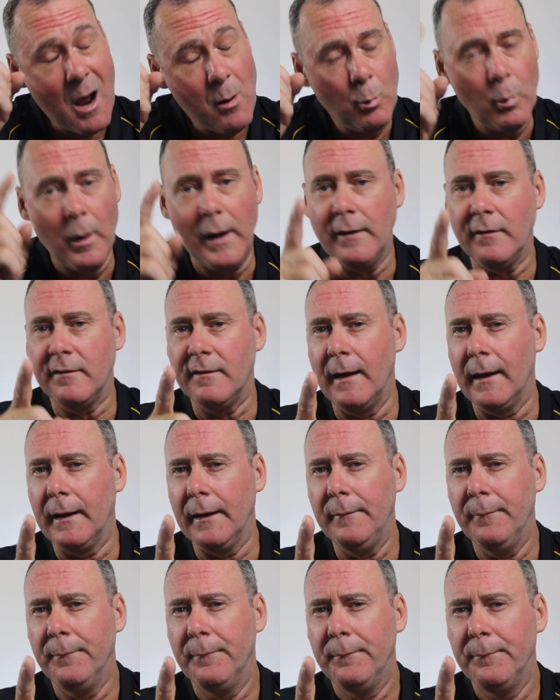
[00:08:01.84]
Wait a
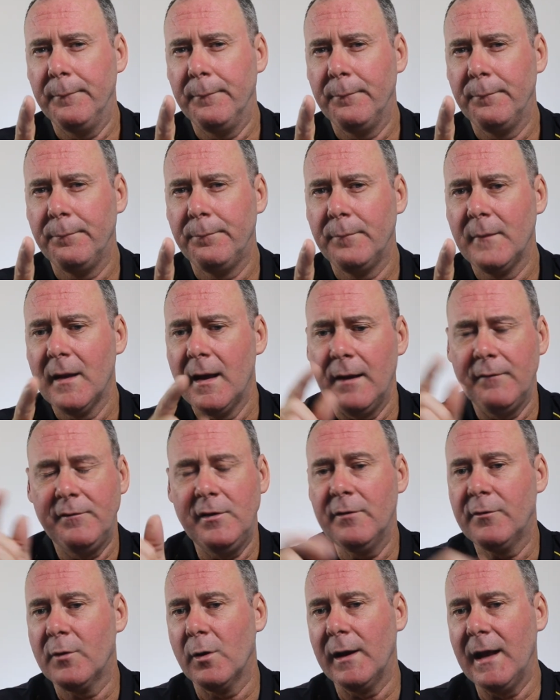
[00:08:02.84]
second. If
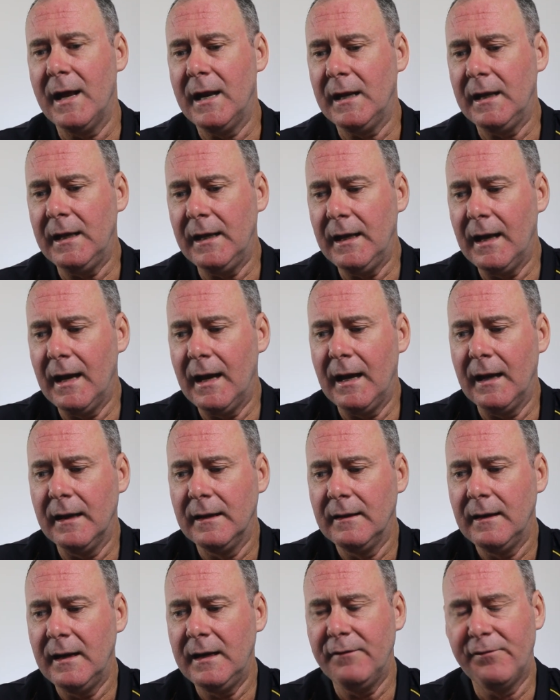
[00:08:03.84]
you've got
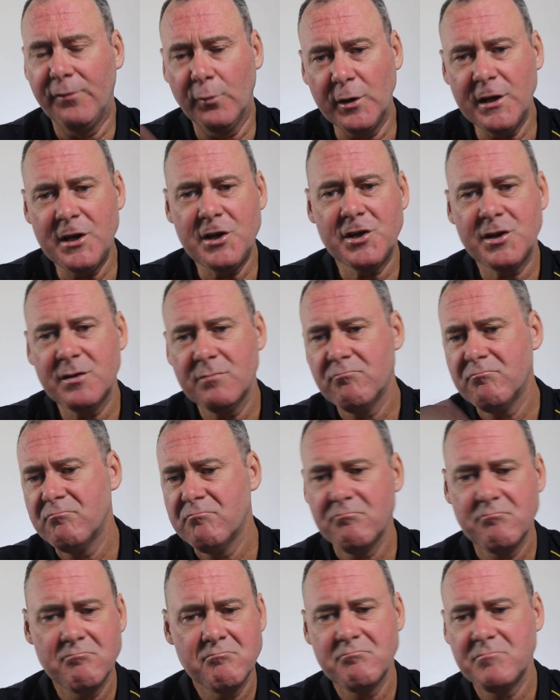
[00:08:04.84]
any footage
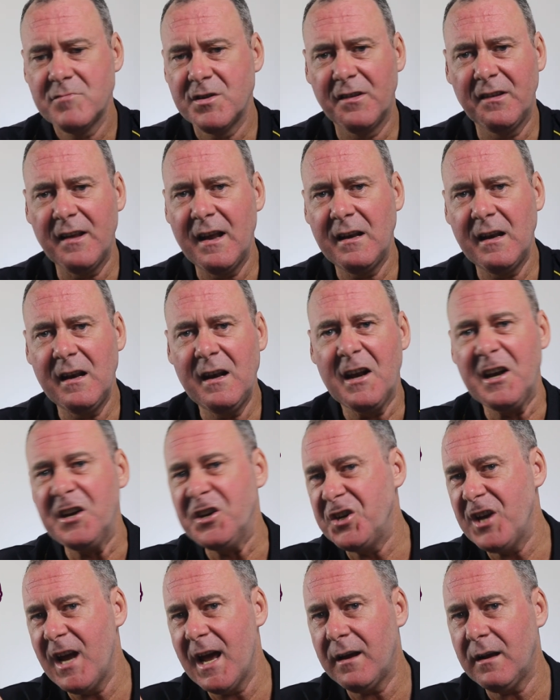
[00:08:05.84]
to send in, any
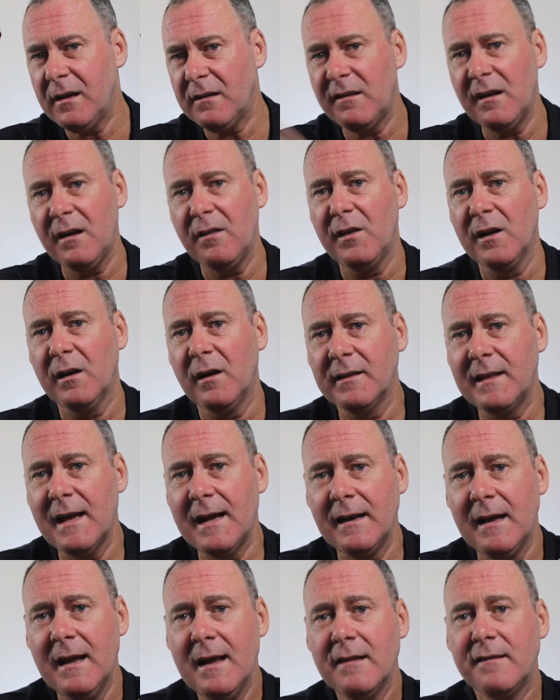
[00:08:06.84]
shout outs, anything like
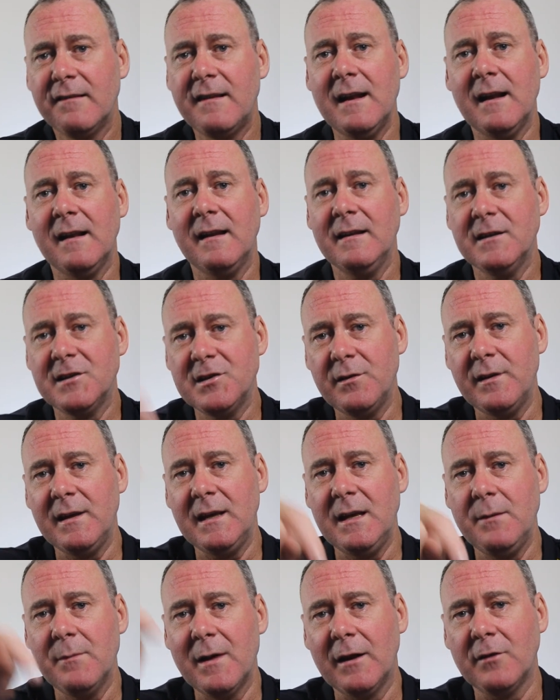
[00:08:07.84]
that, send it into
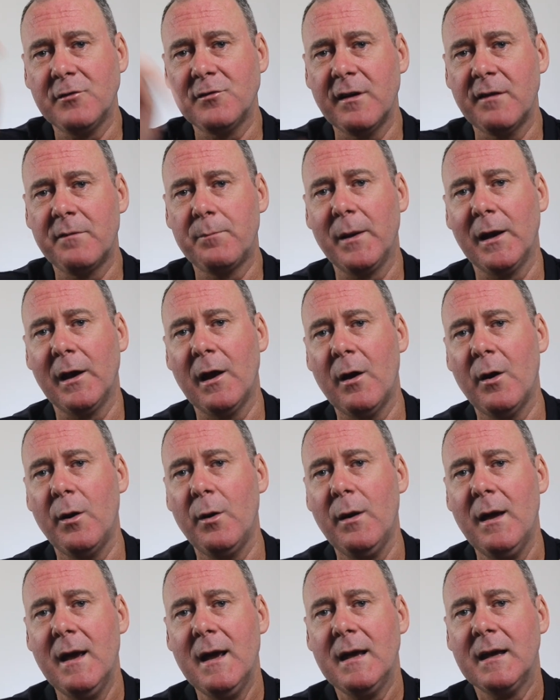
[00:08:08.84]
the email address
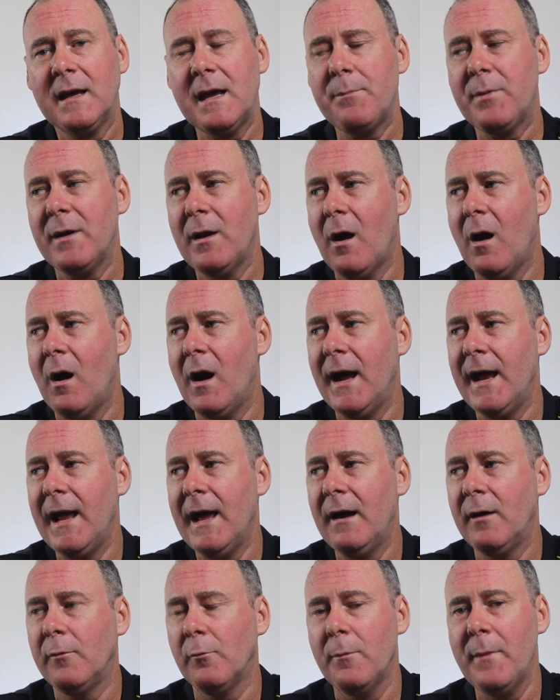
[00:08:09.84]
below. Keep an eye
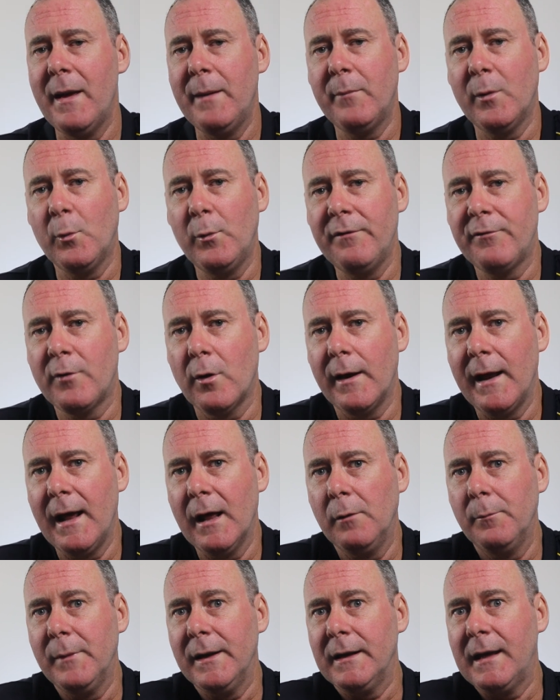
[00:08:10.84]
out. Remember, we've got
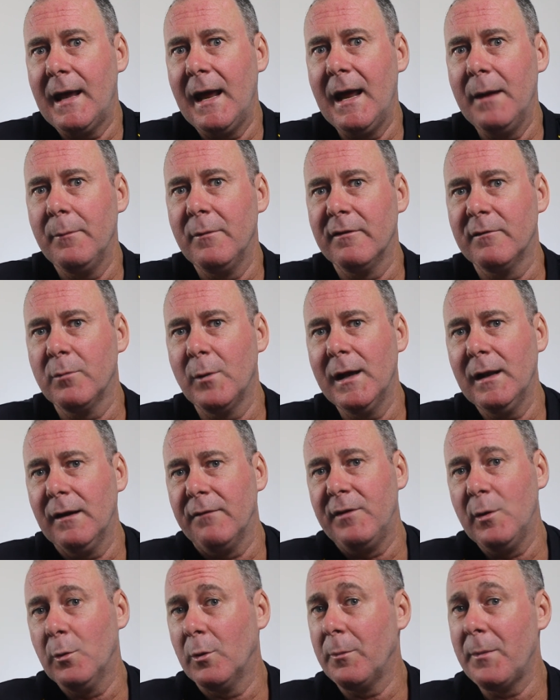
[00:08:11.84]
helmet cam as well.
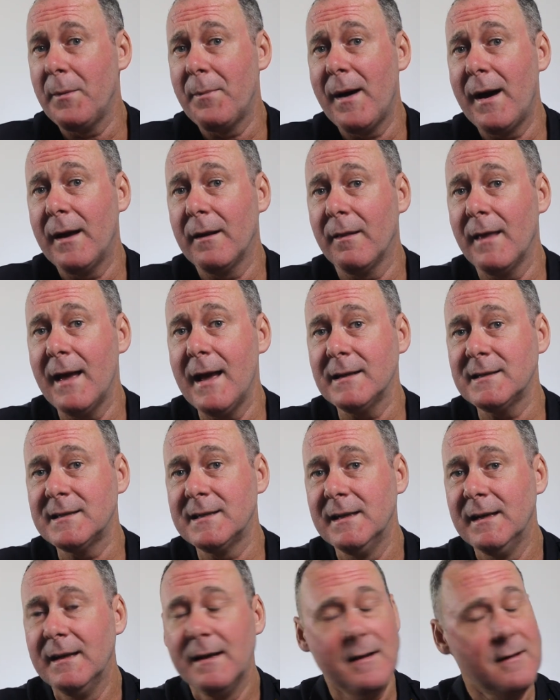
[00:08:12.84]
If you want to be part of that,
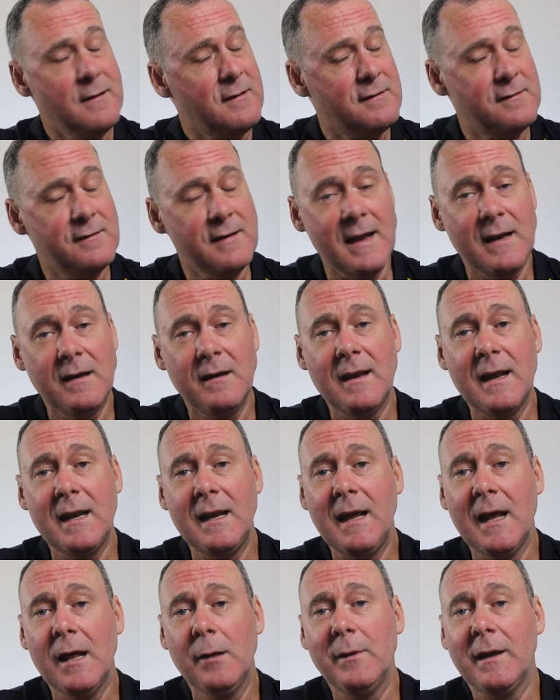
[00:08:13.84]
send
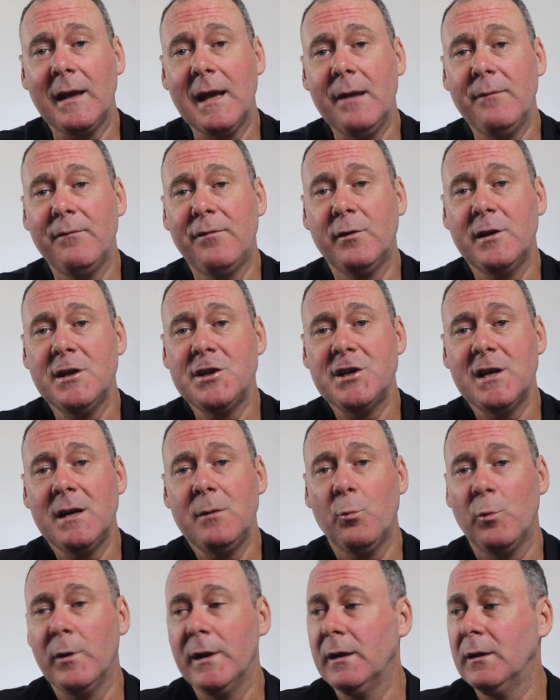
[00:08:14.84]
any helmet cam footage
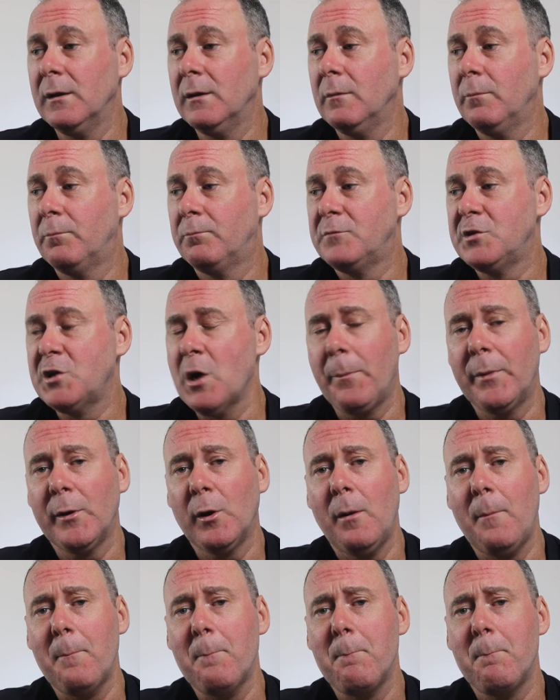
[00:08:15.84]
in. We'll chop it
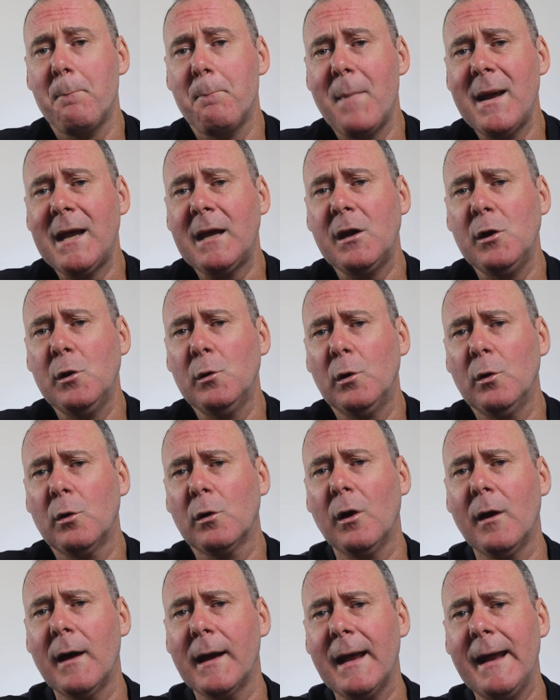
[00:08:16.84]
up, make you look
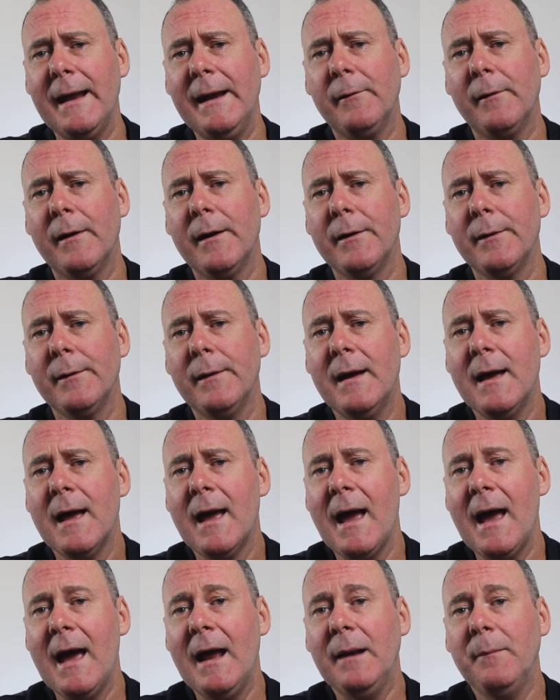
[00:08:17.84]
like a hero,
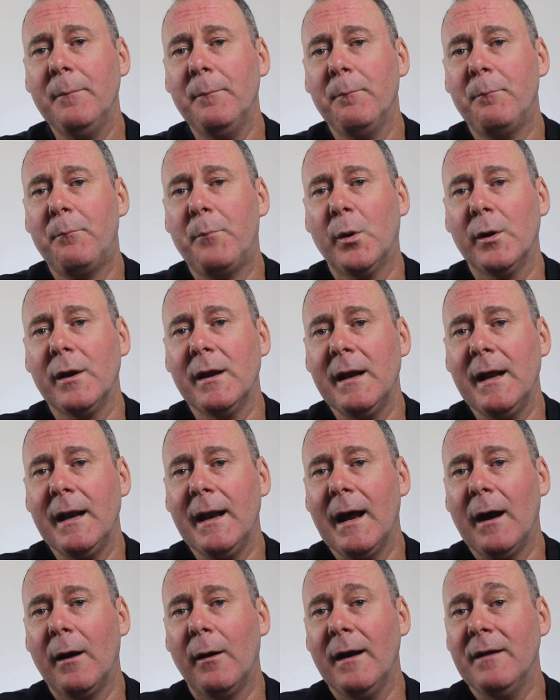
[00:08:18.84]
and put it in
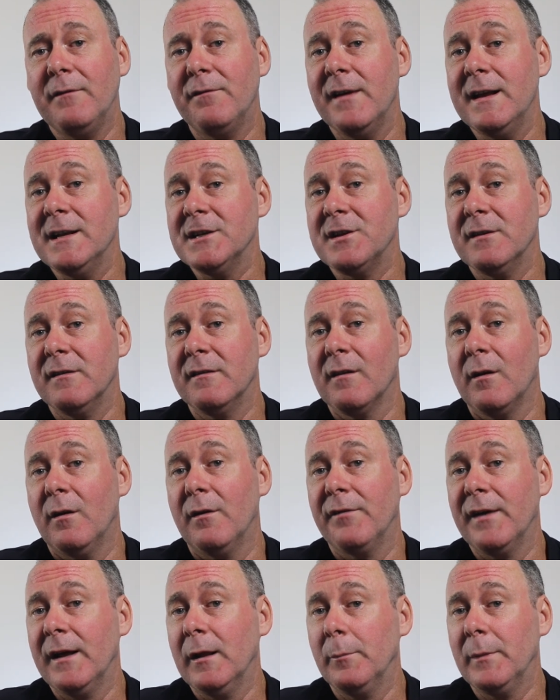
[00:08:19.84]
our Adventures
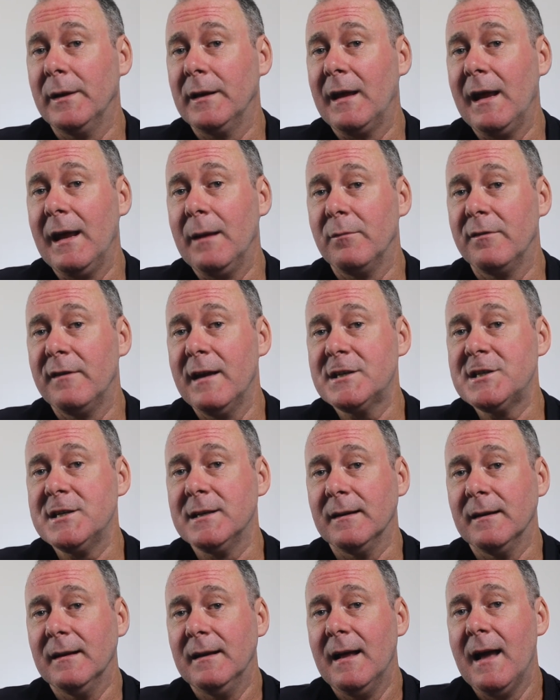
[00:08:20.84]
of Helmet Cam
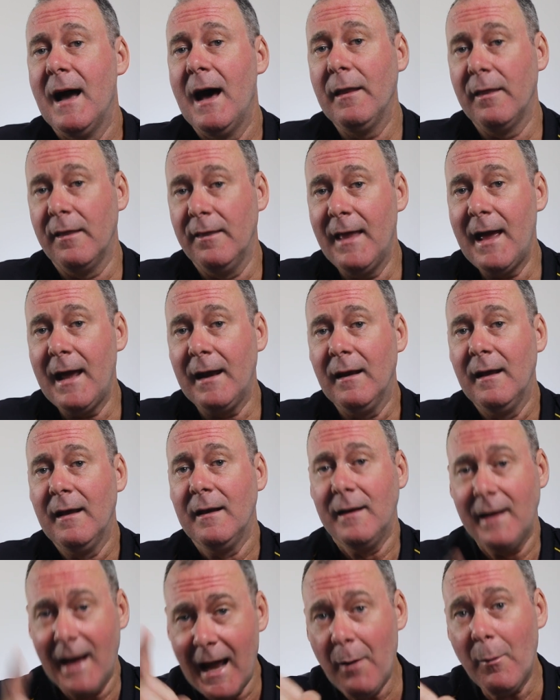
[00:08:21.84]
section. Other than that,
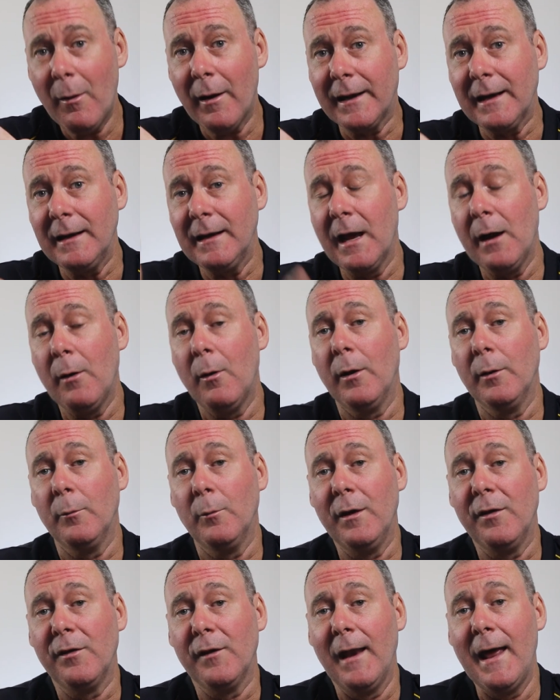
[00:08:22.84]
now I can go on
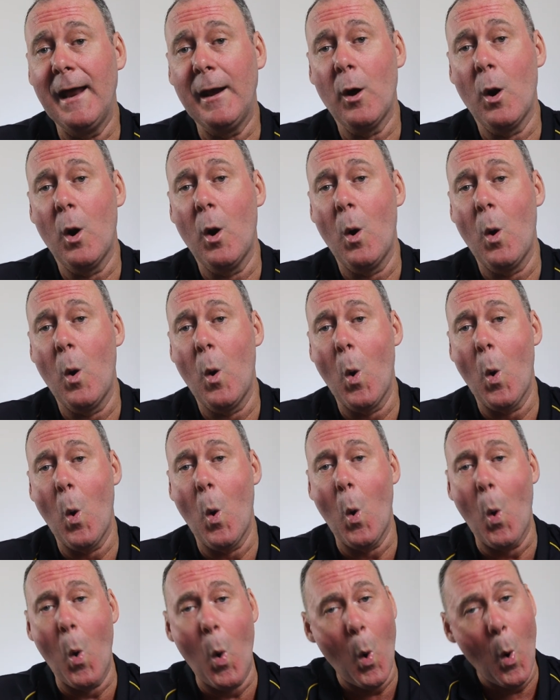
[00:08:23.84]
with
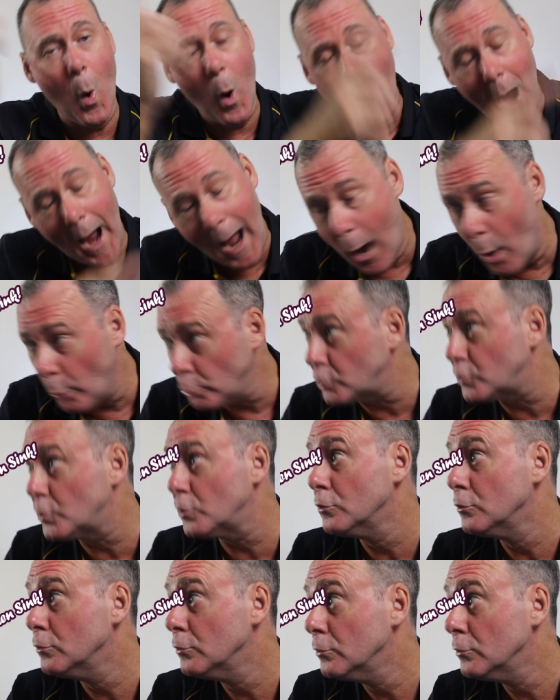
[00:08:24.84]
Lanno out.